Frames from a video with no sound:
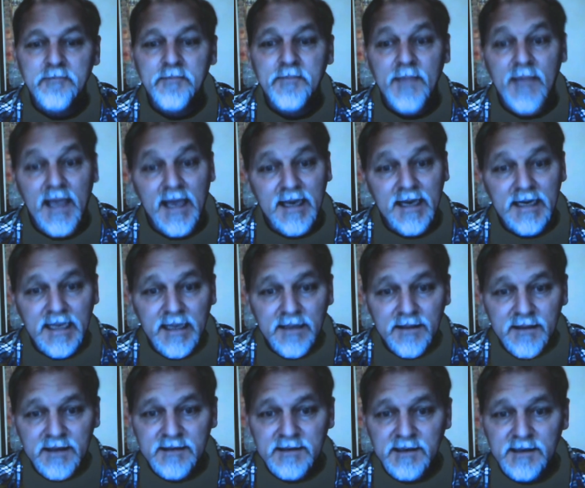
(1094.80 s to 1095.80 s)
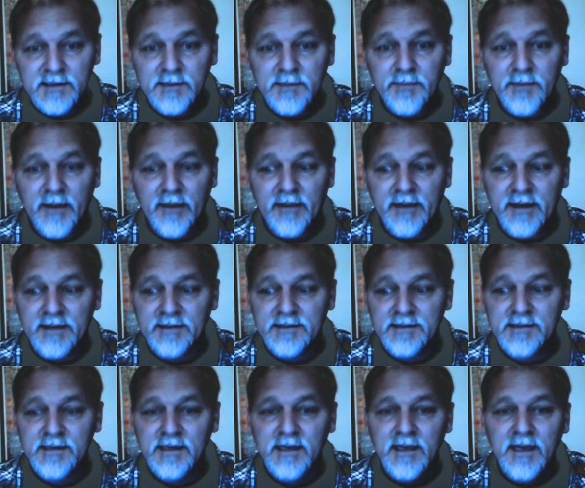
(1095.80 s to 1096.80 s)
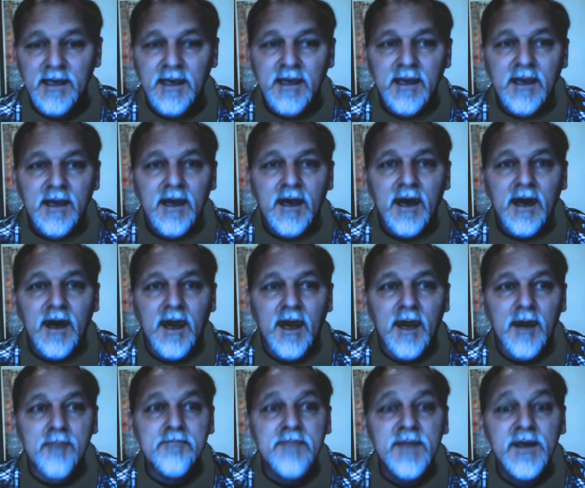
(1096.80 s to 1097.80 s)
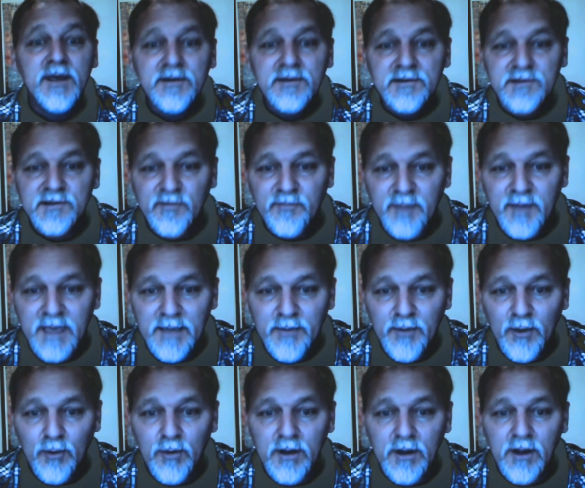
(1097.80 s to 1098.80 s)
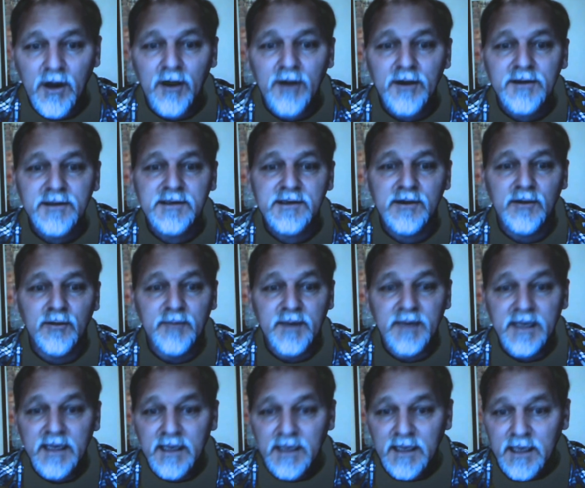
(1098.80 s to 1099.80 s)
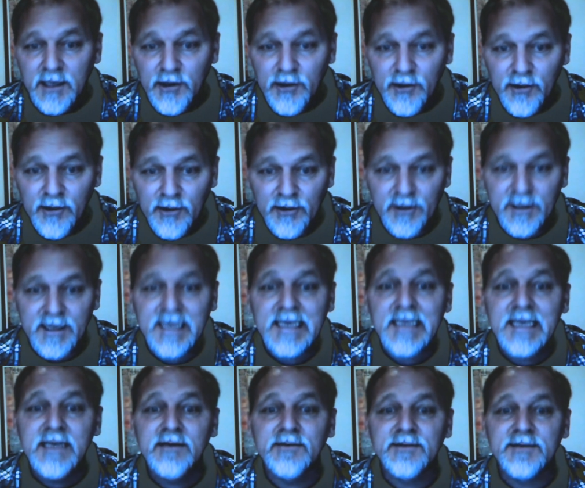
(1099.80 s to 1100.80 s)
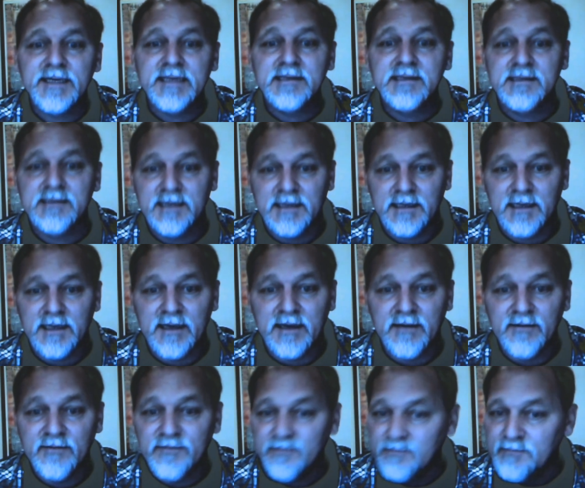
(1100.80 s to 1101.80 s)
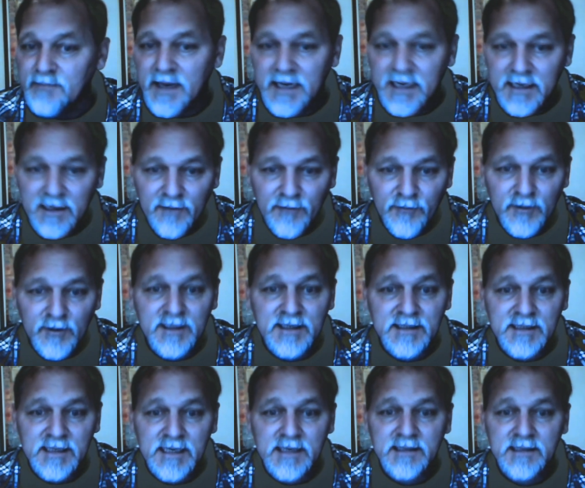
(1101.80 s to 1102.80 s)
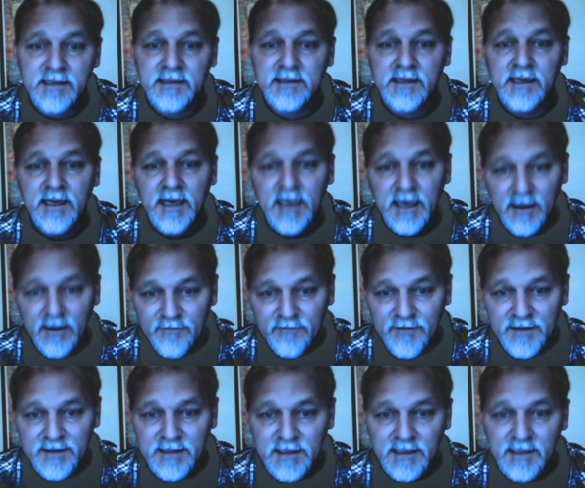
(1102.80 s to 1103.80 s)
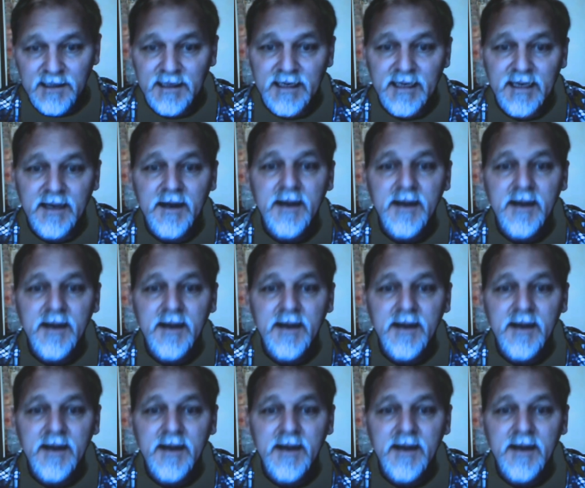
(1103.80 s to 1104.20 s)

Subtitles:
And in this experience, millions of people will also be cured, healed instantly of many different diseases physically.